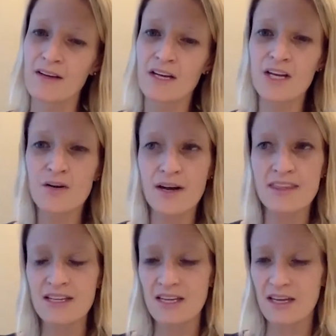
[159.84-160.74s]
I
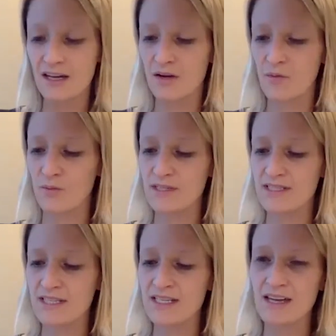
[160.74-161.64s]
think we
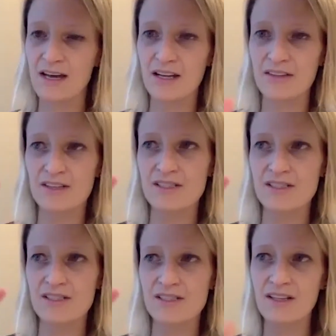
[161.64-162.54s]
see that there's
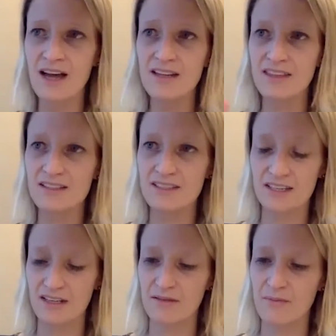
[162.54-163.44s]
a lot of things that
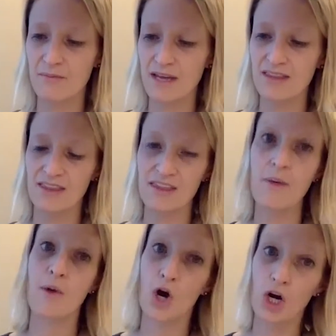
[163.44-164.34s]
can make the
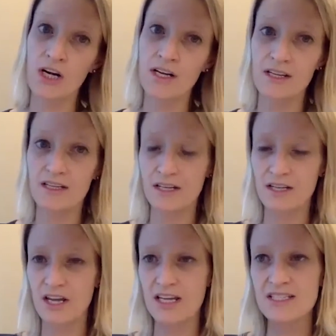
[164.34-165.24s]
thumb hurt and
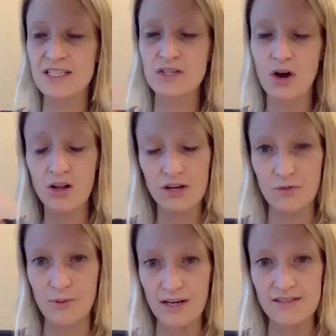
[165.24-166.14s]
isn't all
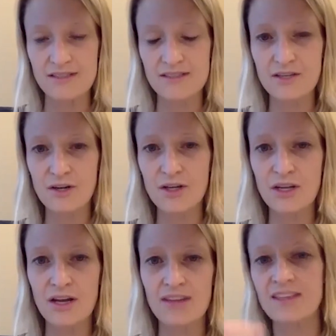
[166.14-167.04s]
arthritis. So
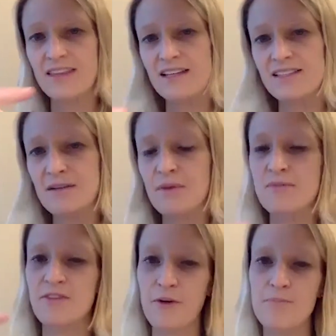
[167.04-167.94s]
I think that's
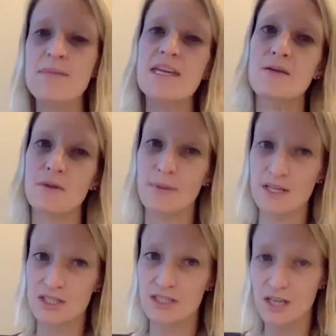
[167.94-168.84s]
sometimes for me when
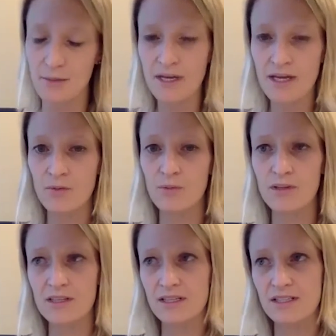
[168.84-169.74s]
patients come in,
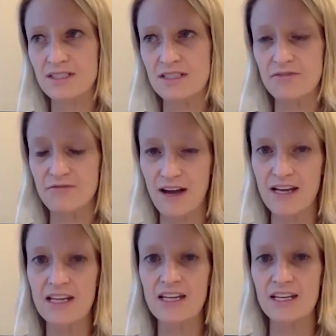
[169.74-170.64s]
really
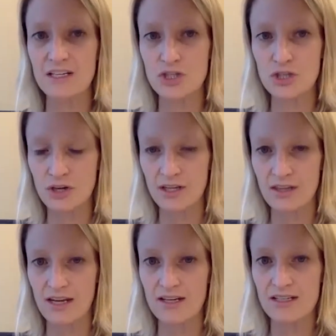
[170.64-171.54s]
defining and ensuring
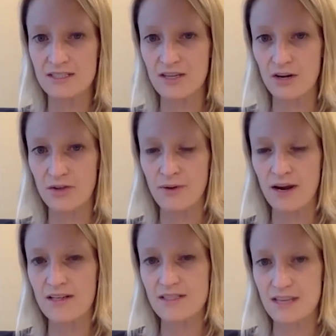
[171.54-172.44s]
that it is the
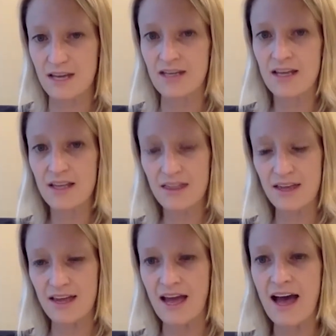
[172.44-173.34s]
arthritis that
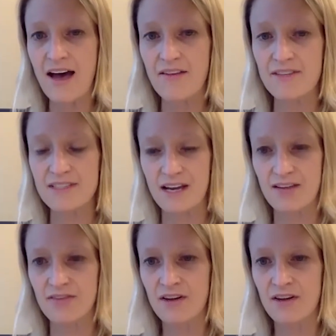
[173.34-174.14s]
they have is kind of